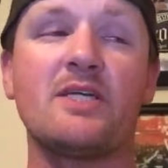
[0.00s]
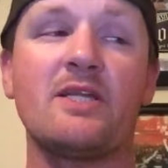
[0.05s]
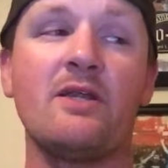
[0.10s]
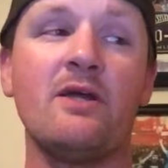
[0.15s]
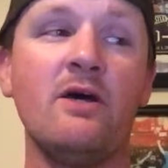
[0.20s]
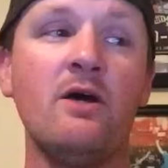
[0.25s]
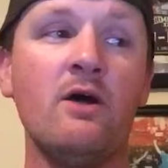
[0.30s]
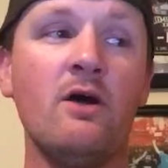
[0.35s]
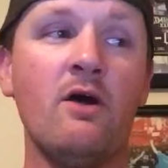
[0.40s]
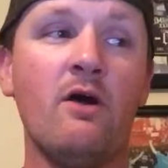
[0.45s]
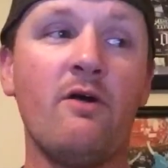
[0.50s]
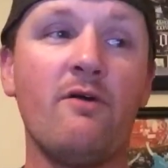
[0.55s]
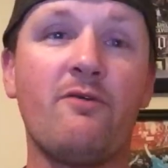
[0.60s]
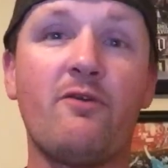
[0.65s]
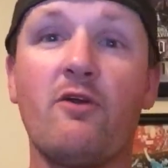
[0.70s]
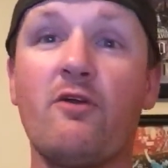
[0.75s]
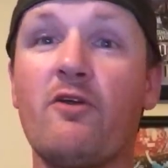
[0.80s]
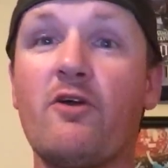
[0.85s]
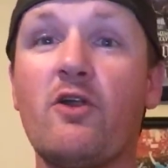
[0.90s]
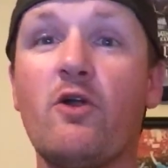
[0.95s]
And
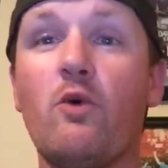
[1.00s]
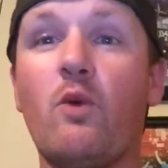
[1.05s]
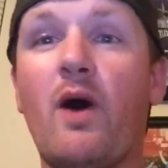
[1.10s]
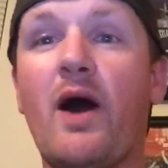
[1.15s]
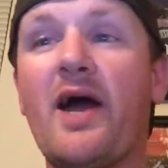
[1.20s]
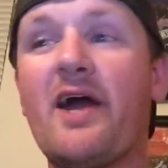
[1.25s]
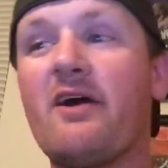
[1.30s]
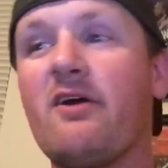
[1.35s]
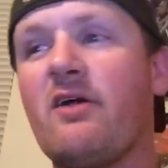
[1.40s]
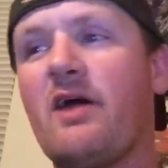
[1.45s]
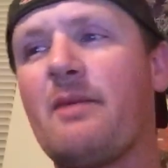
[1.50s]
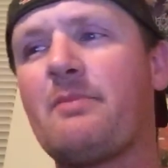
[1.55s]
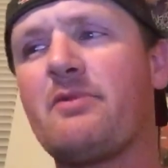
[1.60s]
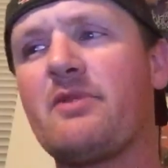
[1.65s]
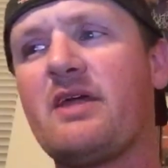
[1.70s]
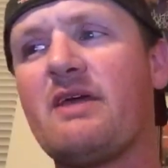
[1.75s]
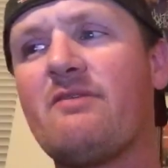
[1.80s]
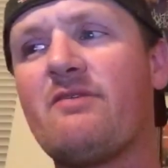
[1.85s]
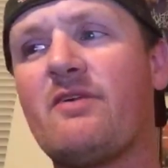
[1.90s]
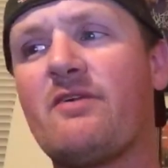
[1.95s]
for a little while, I
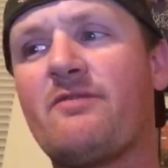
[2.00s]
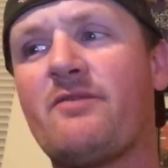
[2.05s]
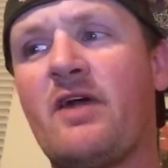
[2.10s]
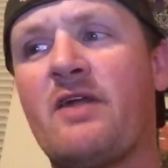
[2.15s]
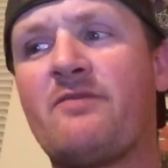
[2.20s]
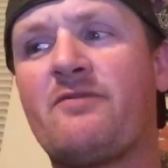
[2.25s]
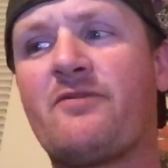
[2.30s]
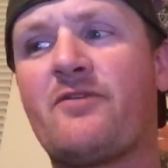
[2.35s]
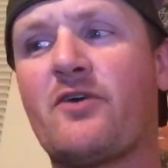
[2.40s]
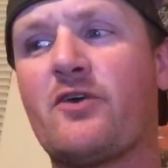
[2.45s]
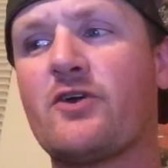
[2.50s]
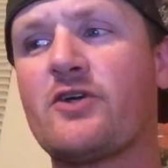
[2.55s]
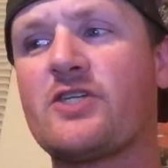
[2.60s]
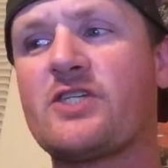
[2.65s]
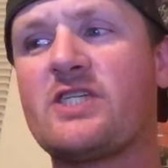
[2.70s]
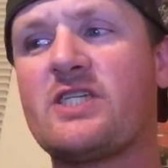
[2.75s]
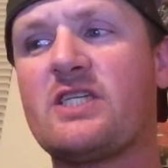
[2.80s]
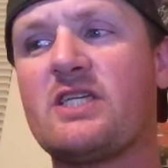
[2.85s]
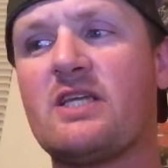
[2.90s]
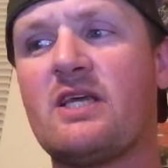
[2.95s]
believe at, at
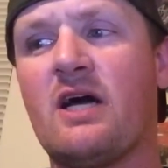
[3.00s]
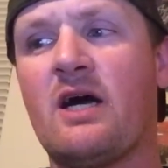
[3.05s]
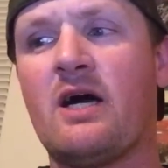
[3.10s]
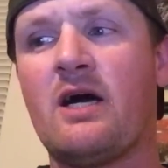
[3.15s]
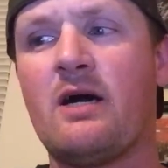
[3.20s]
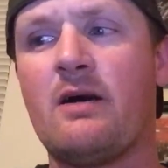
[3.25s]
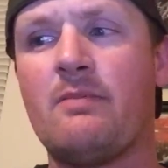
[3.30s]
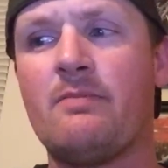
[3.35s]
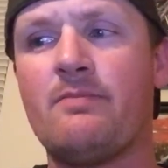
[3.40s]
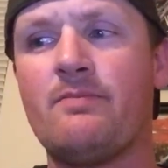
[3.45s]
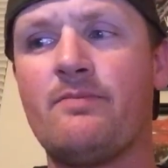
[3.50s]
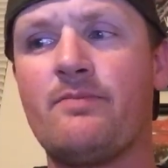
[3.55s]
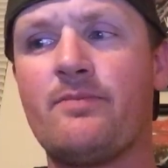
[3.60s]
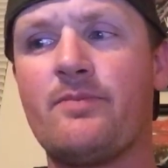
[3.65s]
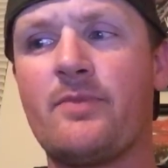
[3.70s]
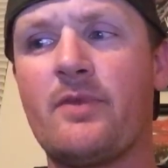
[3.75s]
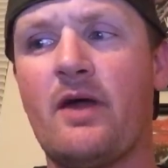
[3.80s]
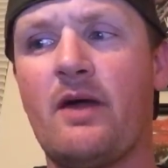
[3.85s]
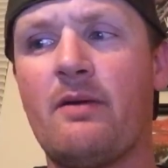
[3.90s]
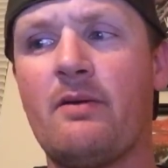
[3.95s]
first, um,
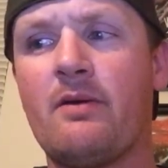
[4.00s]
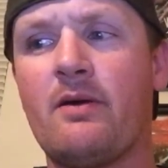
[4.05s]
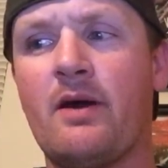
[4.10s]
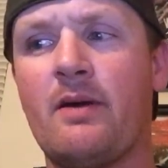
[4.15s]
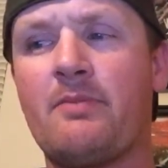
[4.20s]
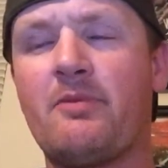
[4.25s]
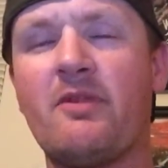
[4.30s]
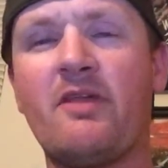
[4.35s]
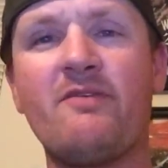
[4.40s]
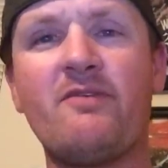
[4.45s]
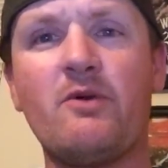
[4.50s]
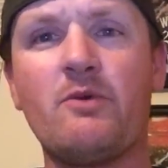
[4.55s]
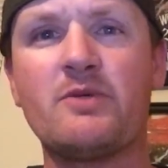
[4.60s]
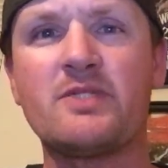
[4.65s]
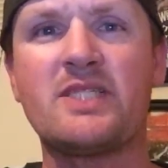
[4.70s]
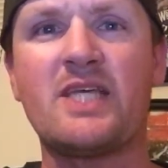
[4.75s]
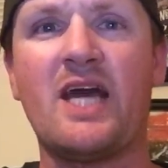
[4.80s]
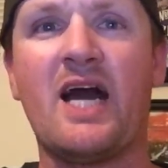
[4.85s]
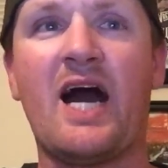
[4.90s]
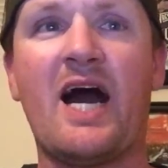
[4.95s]
I believe it
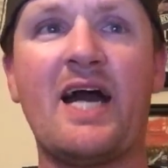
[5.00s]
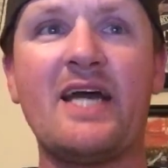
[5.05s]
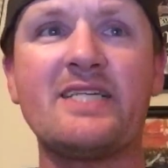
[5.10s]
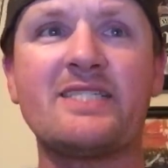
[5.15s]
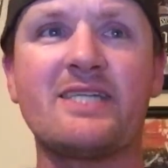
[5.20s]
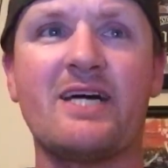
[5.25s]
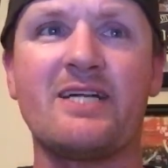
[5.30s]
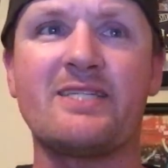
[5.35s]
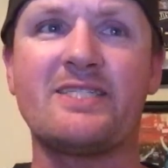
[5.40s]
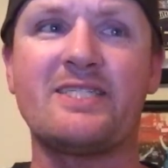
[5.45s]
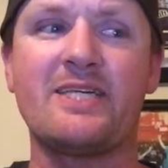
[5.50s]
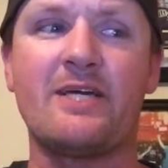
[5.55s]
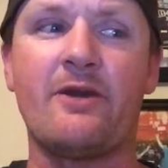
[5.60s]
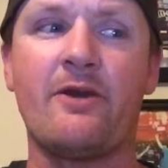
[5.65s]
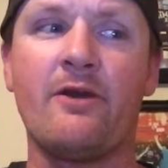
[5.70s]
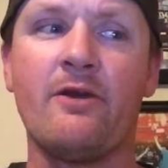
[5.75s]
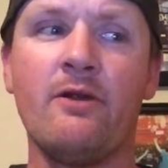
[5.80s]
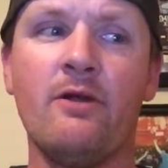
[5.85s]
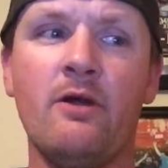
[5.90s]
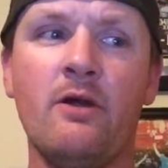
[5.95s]
was the Izod
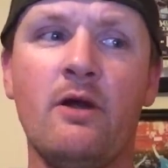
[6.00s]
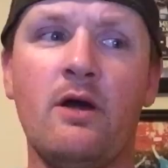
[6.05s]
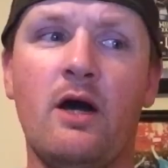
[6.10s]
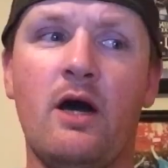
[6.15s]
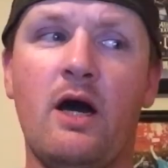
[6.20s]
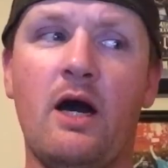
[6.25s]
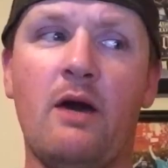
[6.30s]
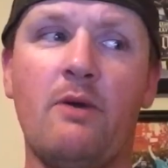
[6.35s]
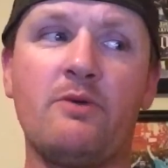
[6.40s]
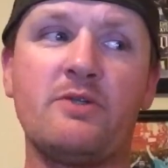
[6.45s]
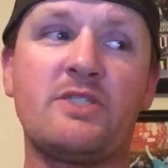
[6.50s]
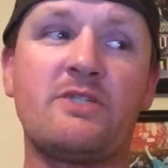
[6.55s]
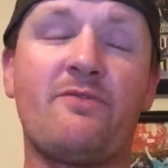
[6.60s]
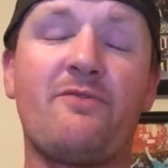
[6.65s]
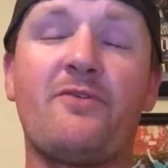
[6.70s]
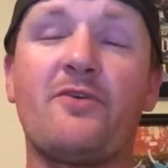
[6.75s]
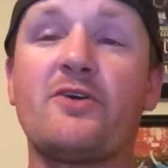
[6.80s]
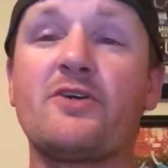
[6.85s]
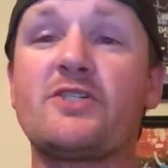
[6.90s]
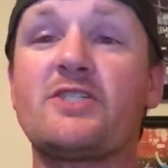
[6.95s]
Center, uh, was the
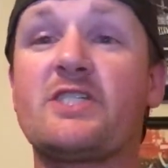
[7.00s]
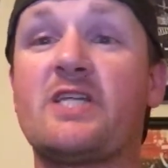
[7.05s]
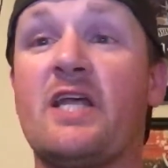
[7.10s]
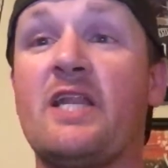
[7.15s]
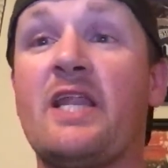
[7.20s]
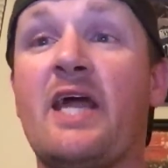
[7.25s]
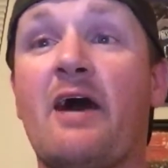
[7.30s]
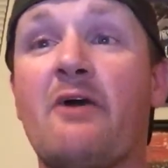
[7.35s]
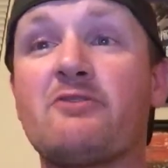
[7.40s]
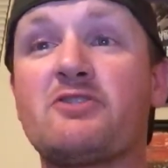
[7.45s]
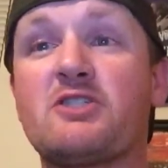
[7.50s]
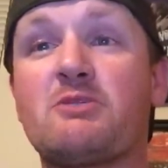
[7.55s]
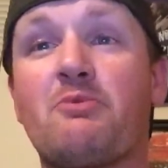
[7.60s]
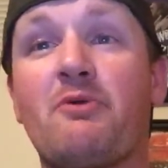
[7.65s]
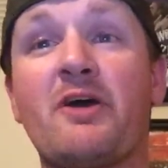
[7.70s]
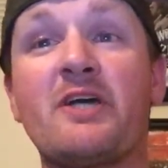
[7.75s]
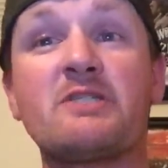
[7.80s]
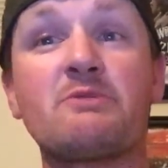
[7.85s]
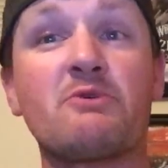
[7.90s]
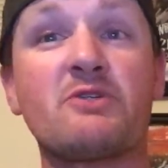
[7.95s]
first announced
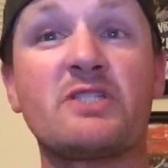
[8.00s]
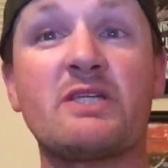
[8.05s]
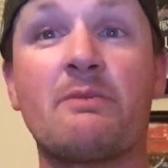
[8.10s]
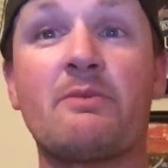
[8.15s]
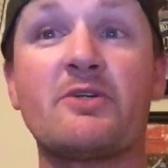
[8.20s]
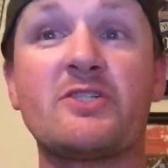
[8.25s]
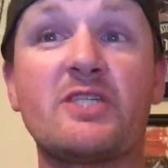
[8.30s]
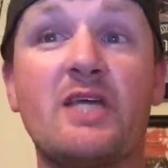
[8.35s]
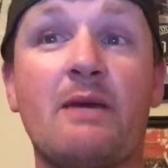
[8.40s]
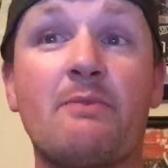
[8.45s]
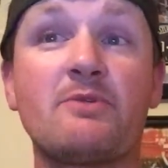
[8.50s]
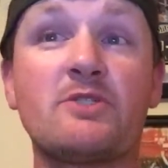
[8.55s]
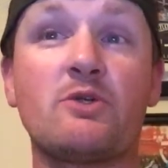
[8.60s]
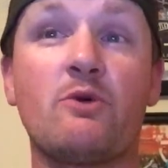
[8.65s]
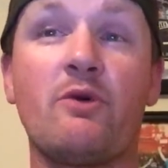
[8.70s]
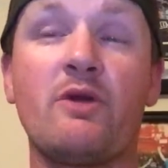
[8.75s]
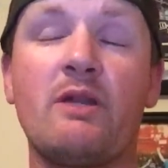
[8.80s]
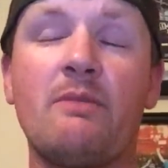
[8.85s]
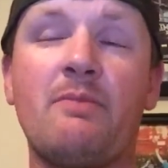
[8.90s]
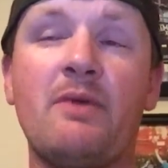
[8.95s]
place where SummerSlam was
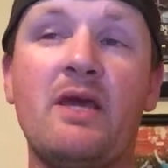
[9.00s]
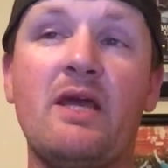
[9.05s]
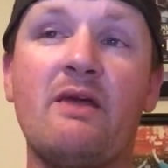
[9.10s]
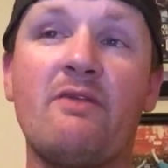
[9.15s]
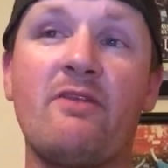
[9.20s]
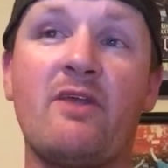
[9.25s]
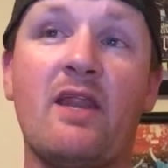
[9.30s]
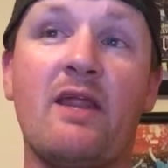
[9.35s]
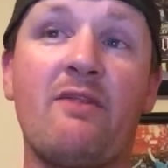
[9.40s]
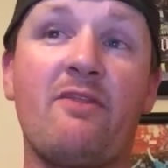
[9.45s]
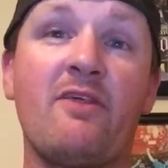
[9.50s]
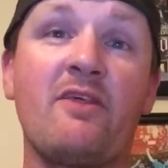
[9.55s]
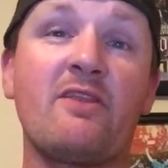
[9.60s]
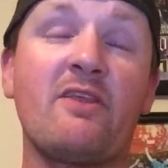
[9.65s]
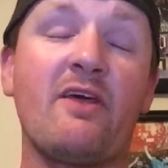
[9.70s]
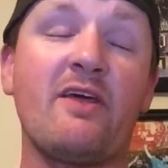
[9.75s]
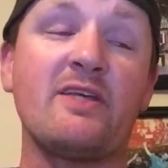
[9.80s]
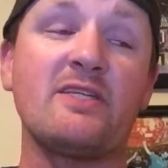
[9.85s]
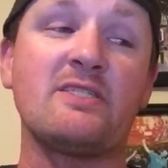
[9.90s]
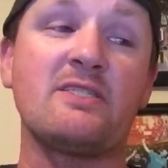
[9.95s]
going to be. And then I
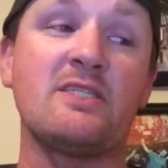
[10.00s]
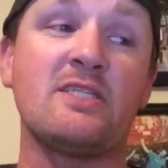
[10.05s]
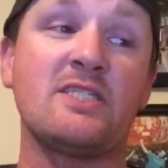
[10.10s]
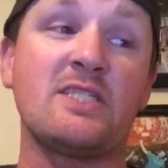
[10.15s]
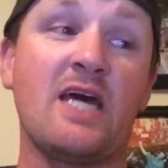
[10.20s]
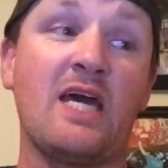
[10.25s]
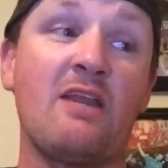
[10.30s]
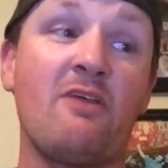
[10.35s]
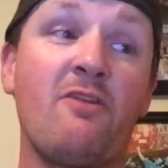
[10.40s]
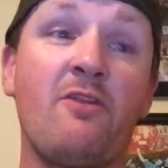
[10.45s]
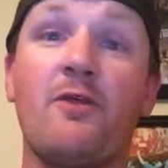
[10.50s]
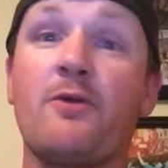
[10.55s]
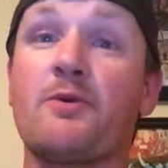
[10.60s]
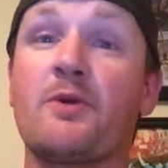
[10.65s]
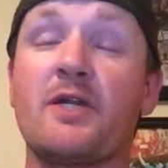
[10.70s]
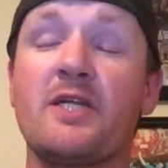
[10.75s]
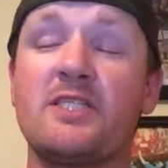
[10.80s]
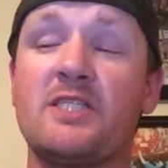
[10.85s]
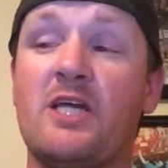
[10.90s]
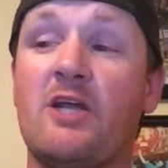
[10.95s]
think they decided they
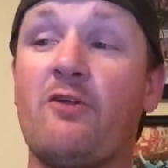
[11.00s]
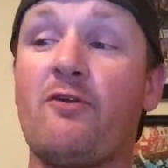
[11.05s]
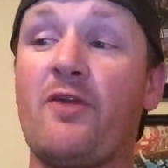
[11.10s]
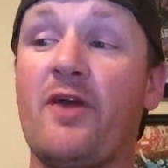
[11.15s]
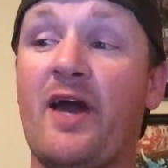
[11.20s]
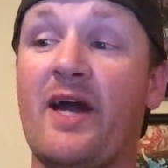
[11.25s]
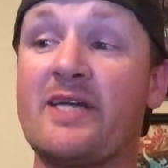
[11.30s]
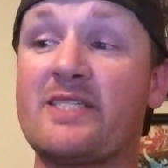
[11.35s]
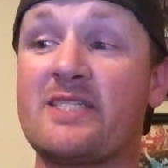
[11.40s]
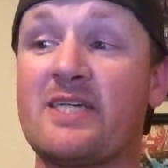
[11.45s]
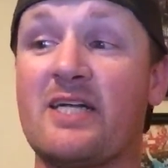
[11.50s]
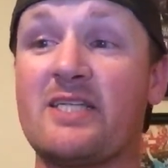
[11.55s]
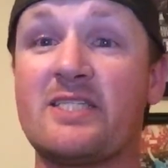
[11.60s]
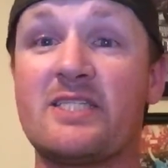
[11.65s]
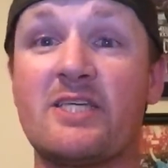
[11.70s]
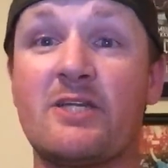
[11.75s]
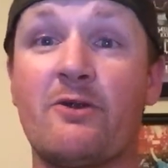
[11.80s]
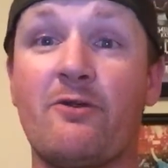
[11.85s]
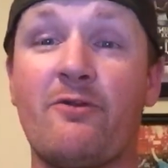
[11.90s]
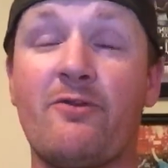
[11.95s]
were going to tear the Izod
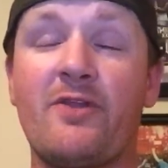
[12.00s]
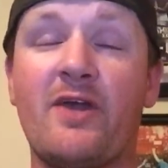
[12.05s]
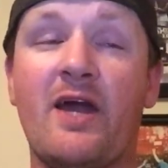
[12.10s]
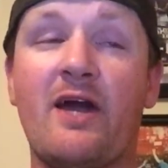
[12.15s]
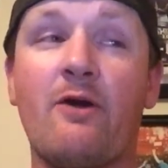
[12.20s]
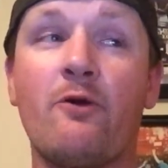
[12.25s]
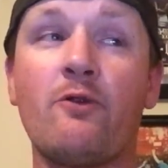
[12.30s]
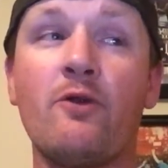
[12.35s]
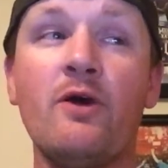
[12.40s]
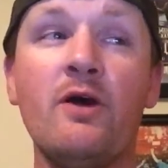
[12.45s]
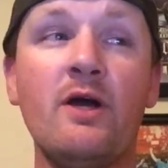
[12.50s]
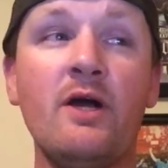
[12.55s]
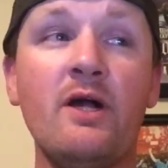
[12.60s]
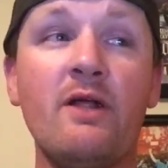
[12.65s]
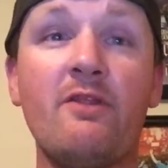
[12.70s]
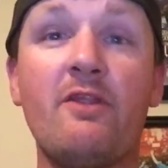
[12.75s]
Center down.